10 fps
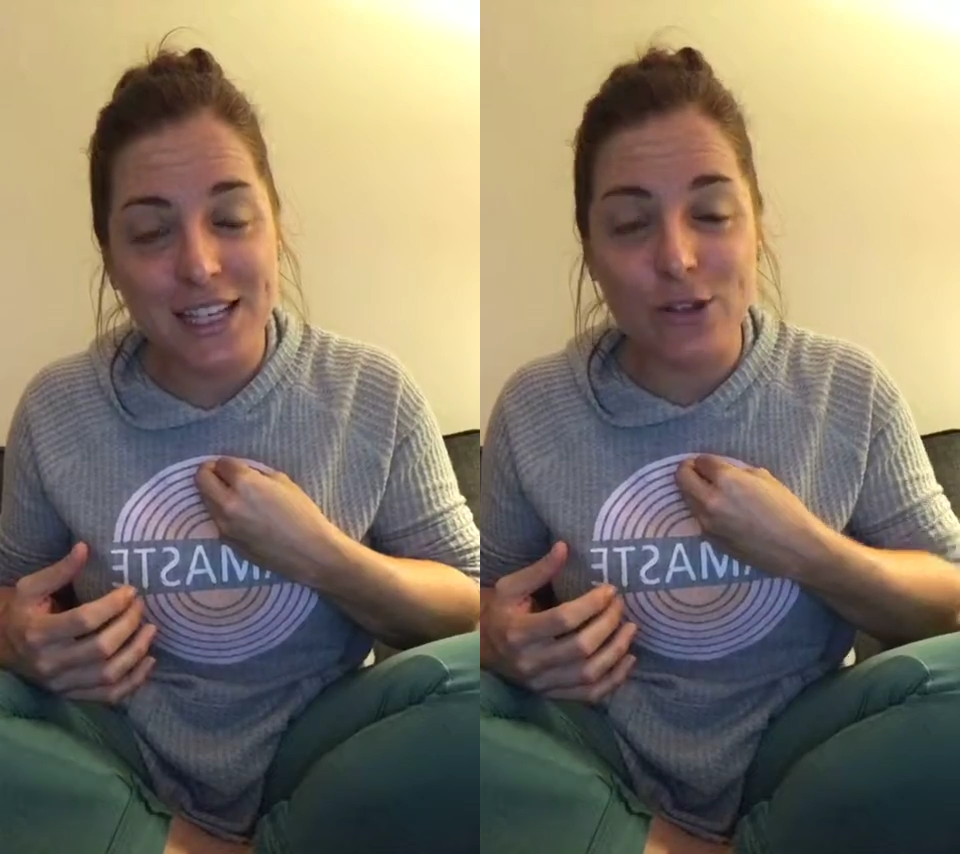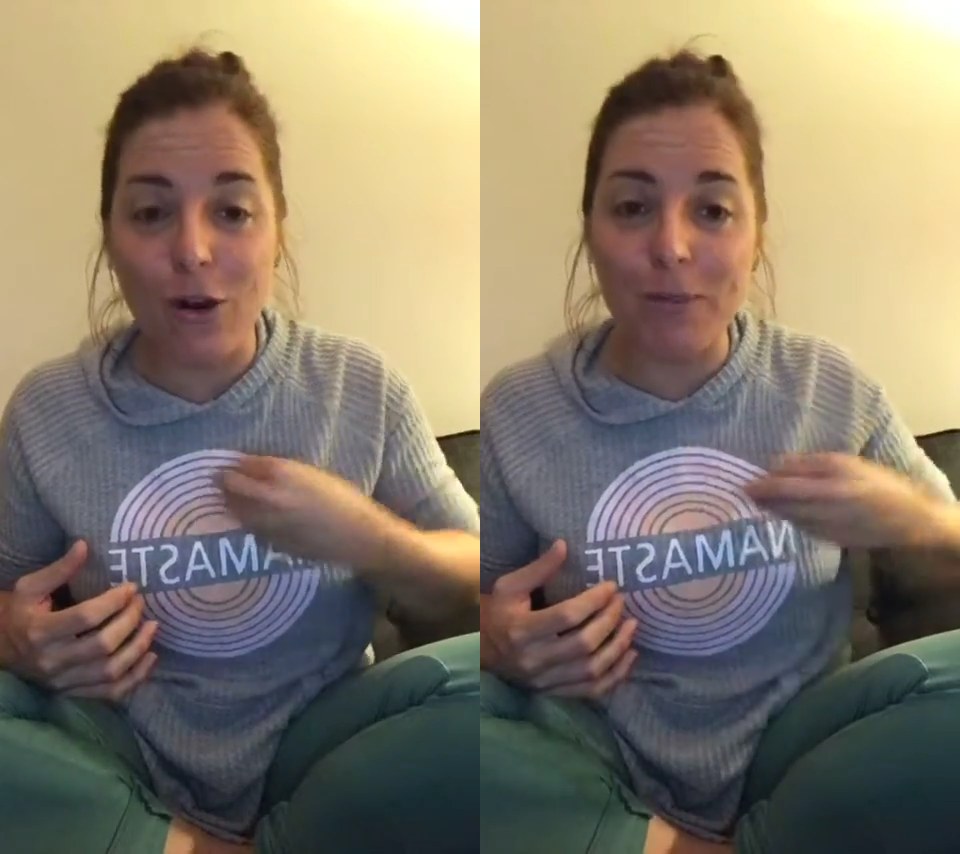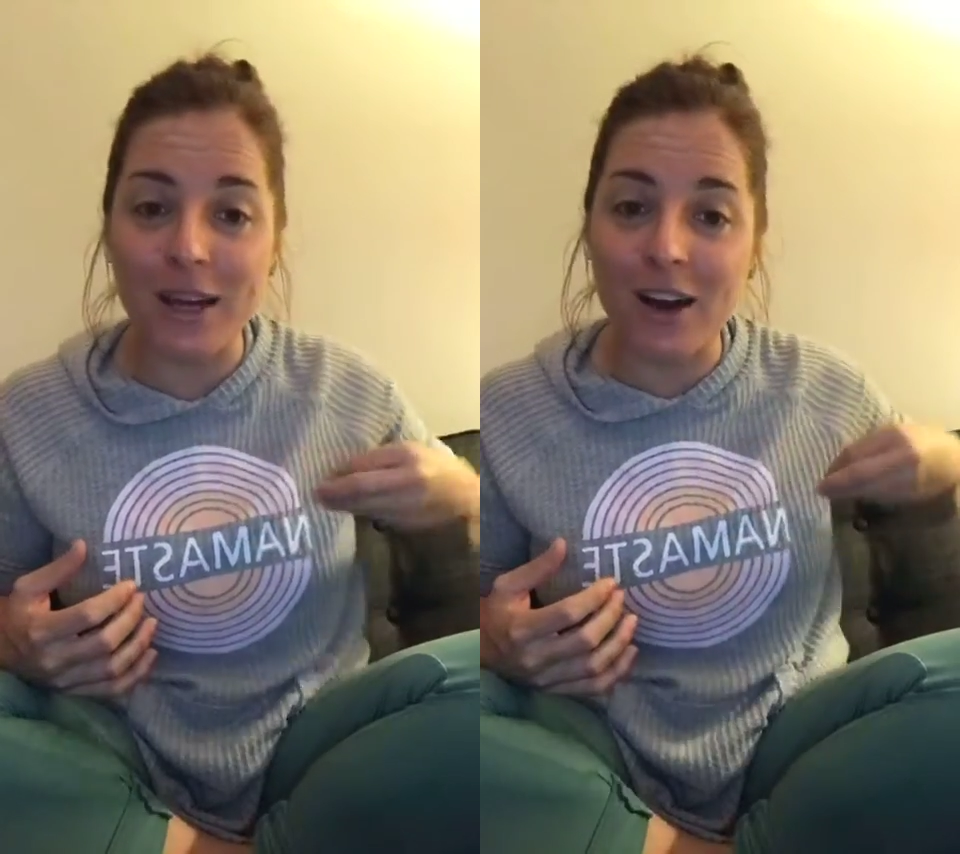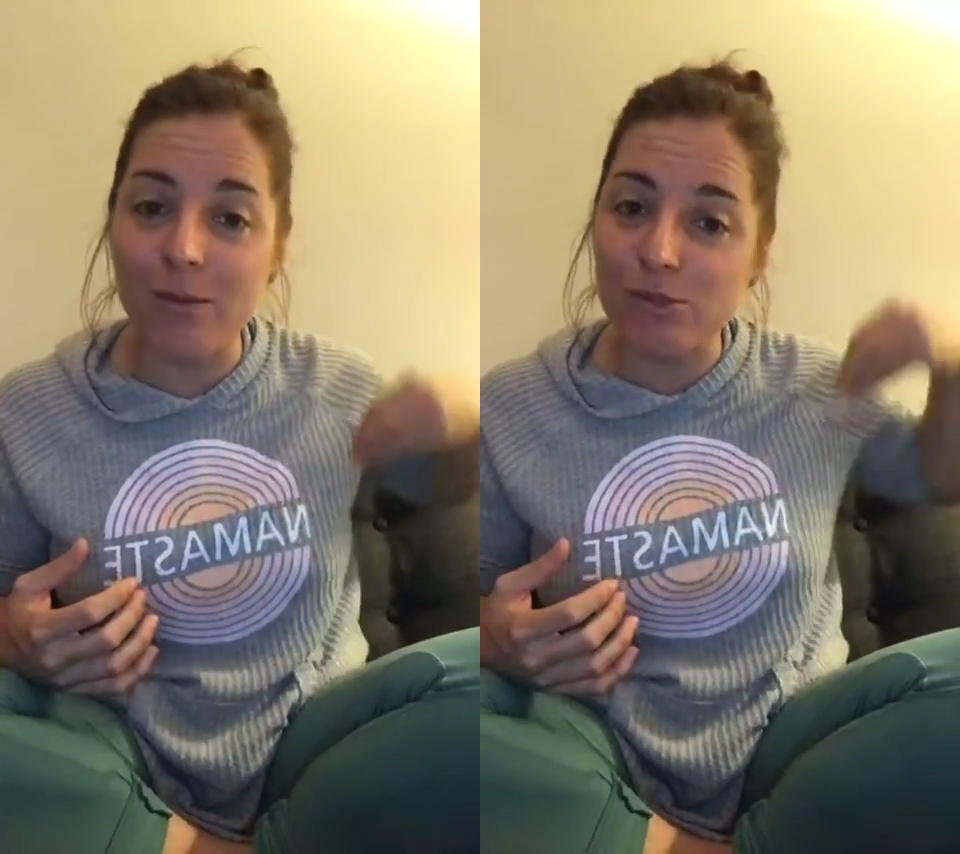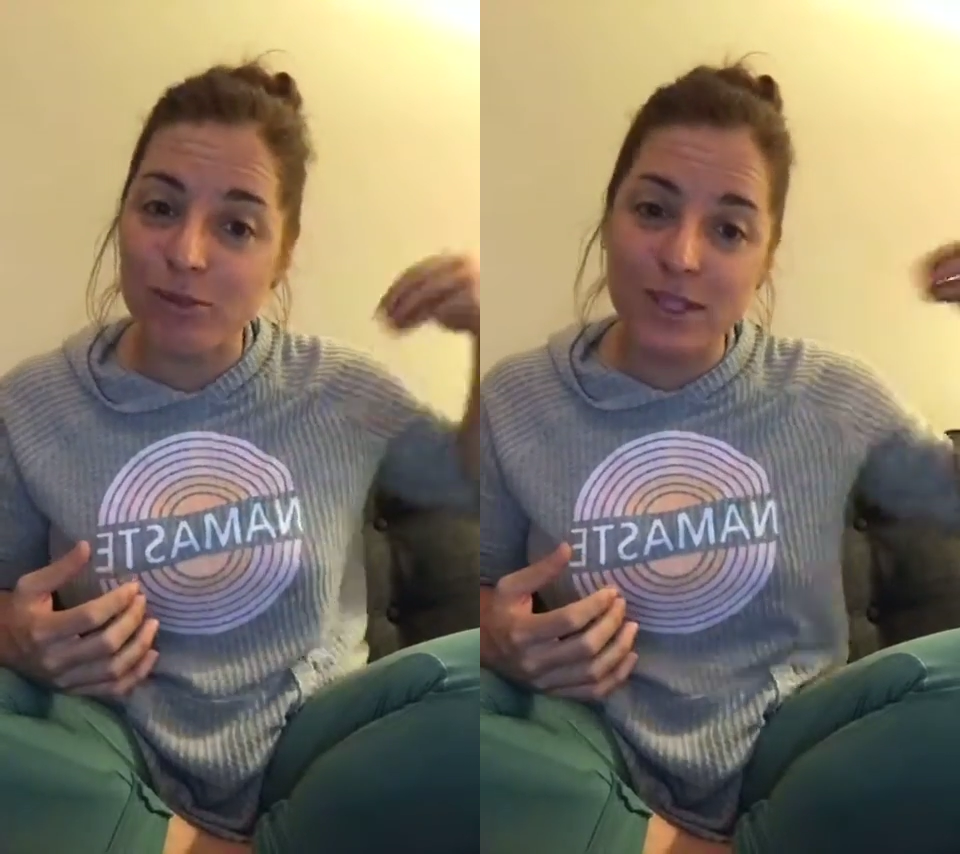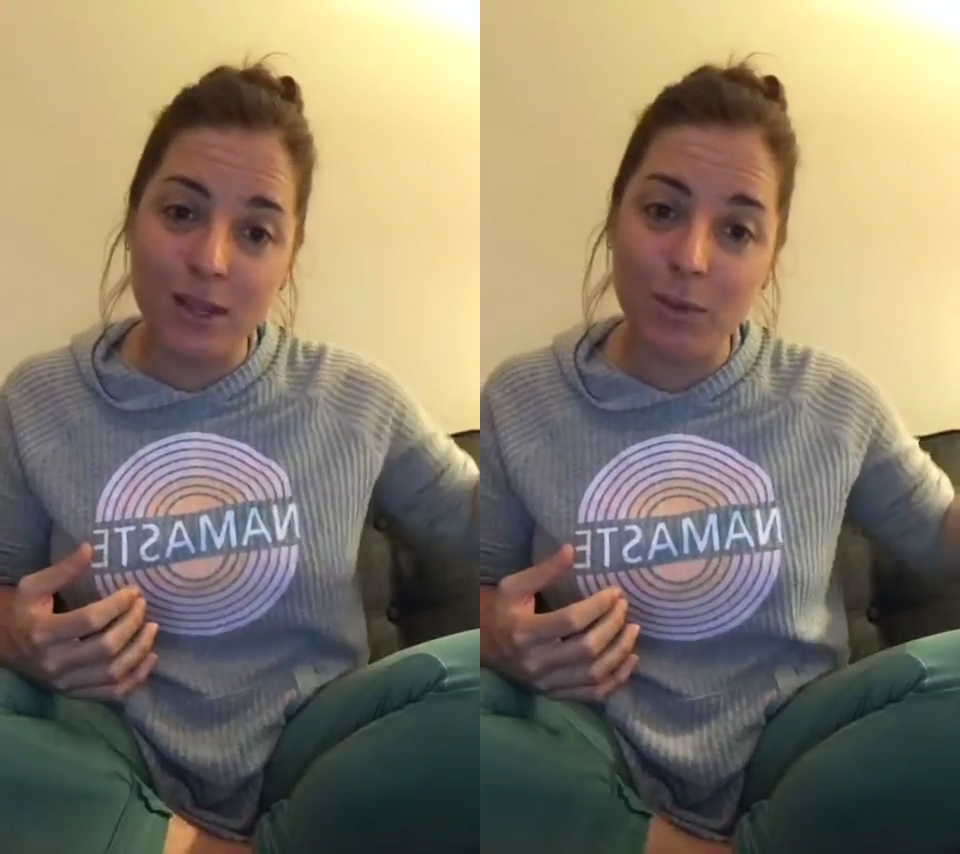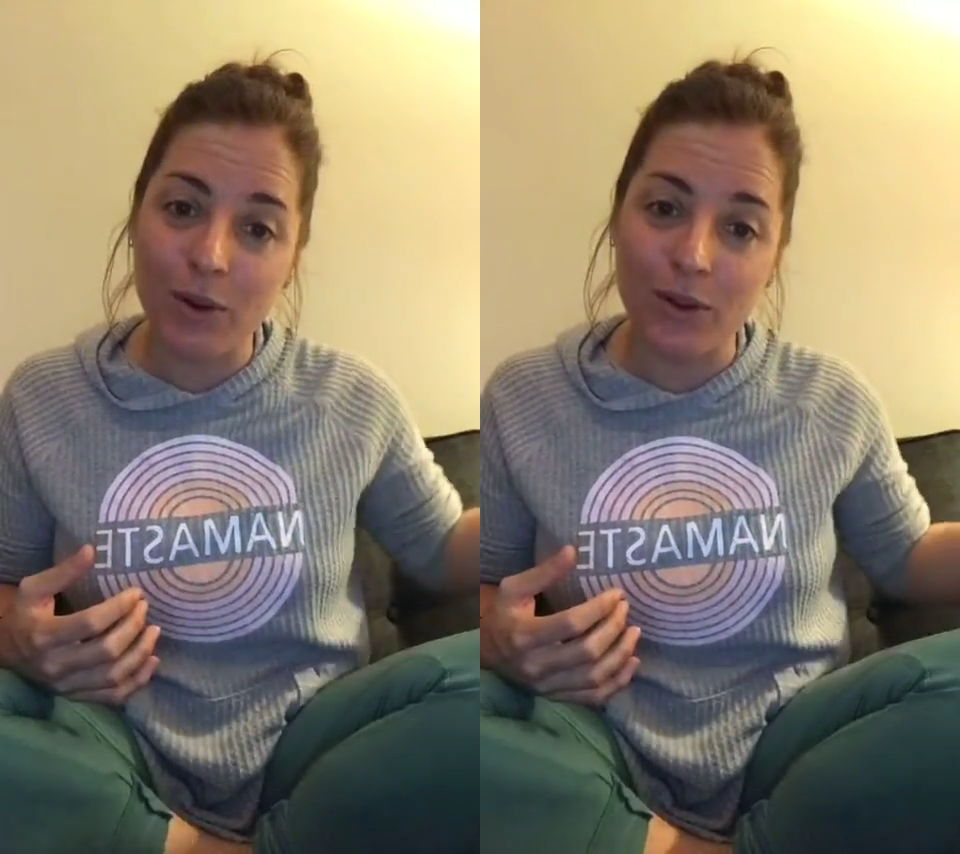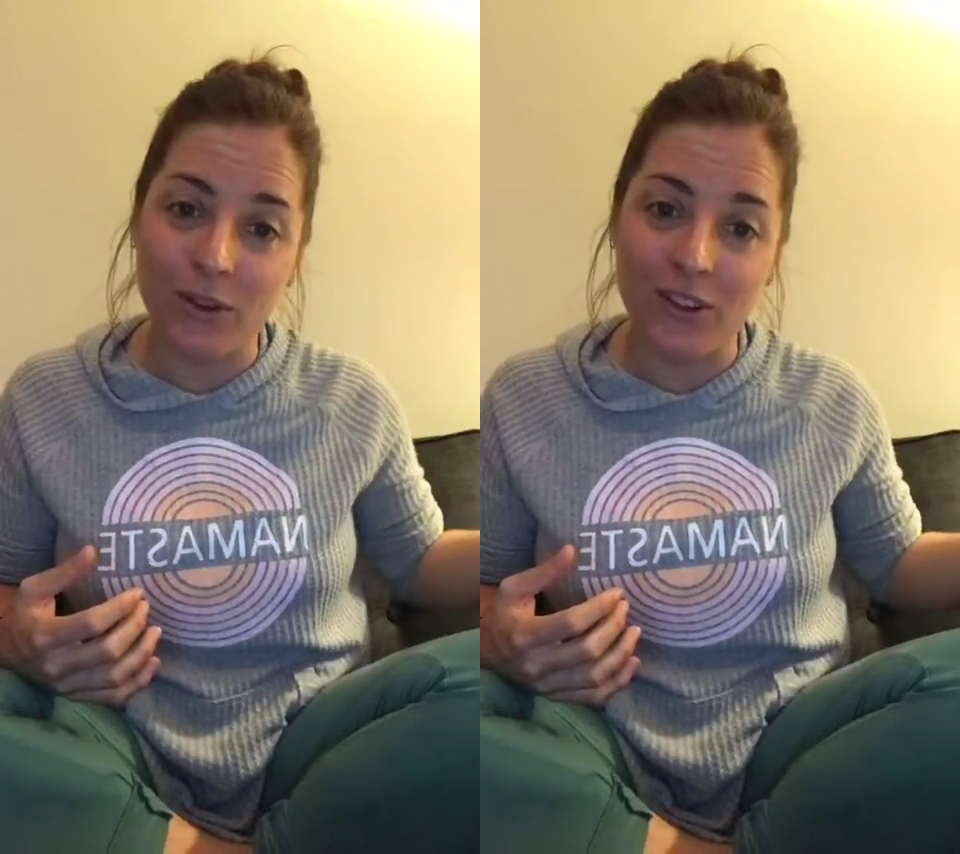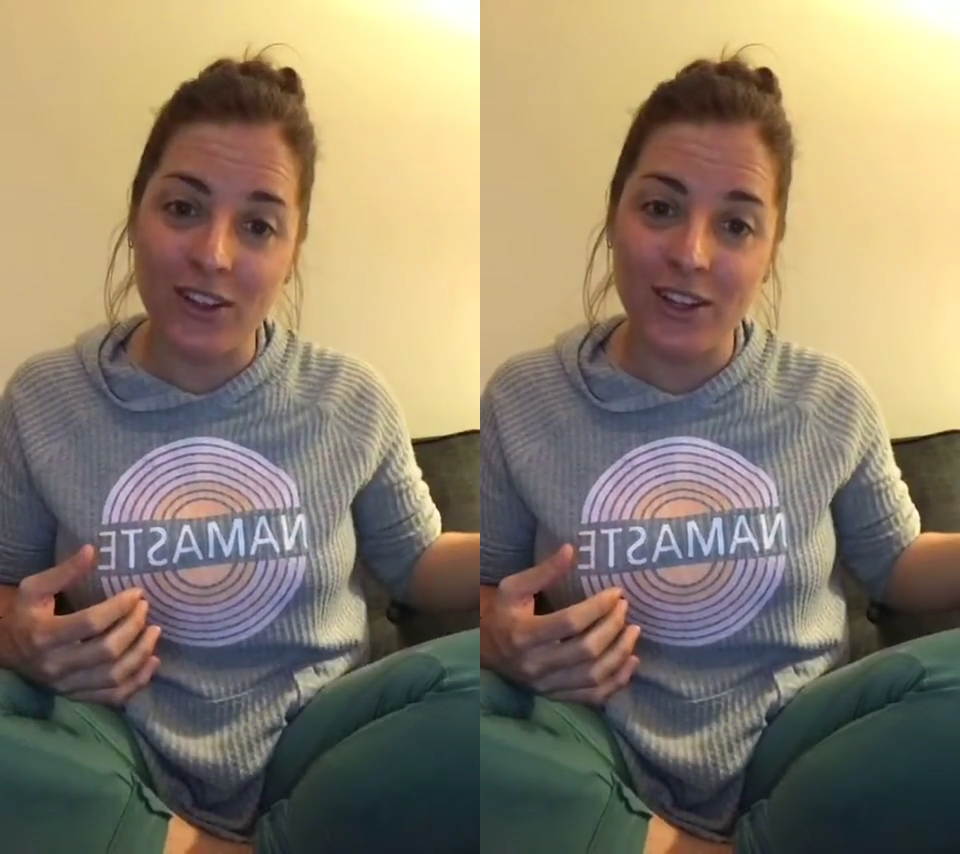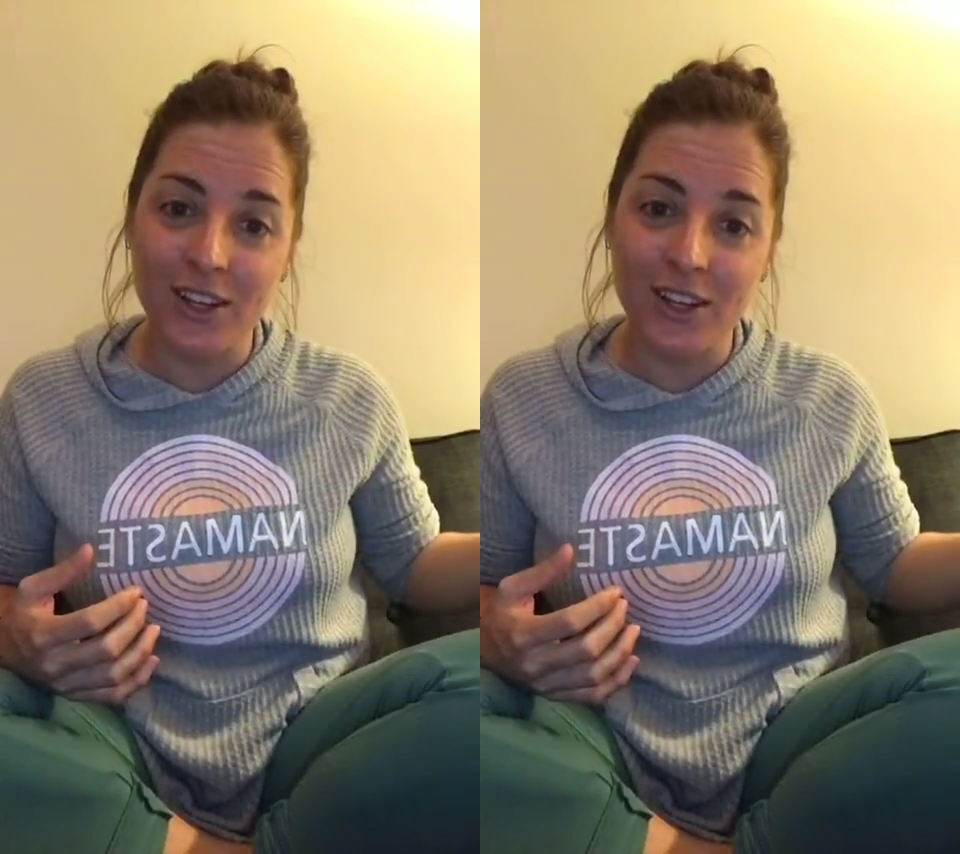So it becomes reciprocal.